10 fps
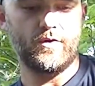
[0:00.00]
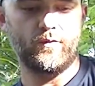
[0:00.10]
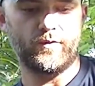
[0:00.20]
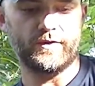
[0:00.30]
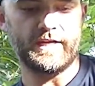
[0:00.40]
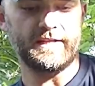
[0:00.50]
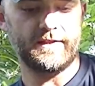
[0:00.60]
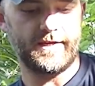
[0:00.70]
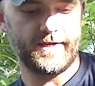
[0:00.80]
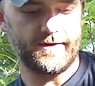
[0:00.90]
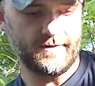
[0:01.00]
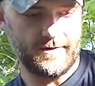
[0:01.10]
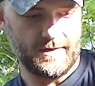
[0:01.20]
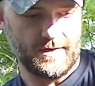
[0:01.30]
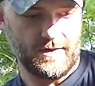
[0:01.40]
we're getting there.
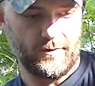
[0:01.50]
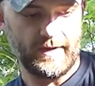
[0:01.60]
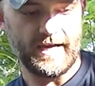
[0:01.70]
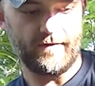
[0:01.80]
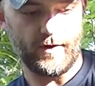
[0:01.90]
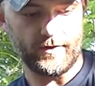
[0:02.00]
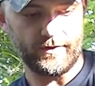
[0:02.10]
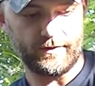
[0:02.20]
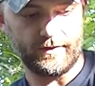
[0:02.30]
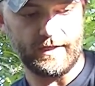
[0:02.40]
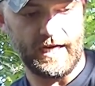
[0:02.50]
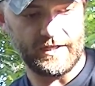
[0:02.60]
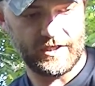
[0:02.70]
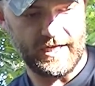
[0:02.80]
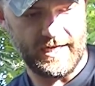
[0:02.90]
We have our
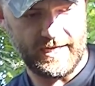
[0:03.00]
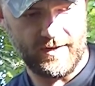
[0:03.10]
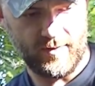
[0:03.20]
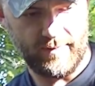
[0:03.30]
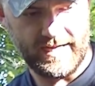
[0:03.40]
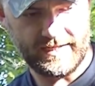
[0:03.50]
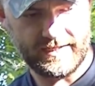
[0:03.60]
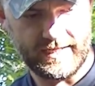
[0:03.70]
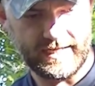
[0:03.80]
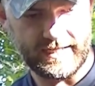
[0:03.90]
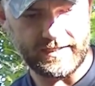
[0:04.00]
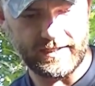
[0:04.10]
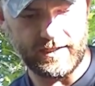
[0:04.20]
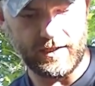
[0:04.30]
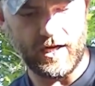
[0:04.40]
notch cut in our bait stick. That's
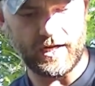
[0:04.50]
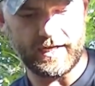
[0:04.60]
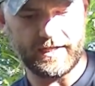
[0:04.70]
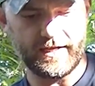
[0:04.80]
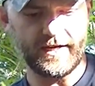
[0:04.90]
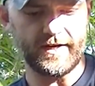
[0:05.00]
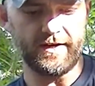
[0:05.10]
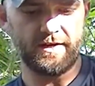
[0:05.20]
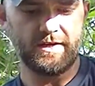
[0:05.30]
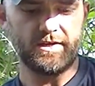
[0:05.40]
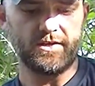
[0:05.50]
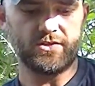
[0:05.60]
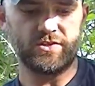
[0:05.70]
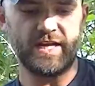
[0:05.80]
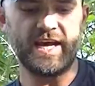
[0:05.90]
going to lock in there.
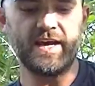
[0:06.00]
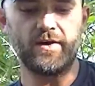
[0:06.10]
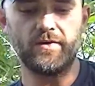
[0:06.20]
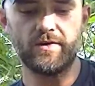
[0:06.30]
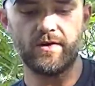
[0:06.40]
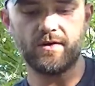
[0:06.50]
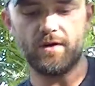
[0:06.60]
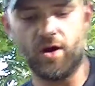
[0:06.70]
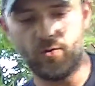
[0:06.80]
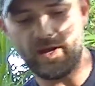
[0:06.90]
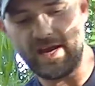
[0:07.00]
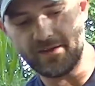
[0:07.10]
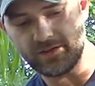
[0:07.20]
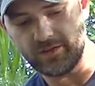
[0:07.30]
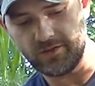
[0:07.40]
So now all we have
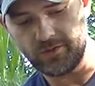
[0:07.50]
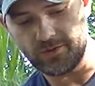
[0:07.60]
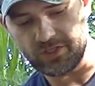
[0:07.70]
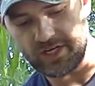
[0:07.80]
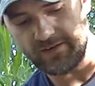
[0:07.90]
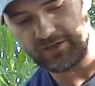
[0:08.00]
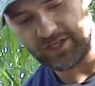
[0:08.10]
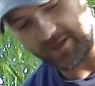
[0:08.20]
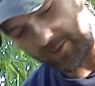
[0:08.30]
to do is shave some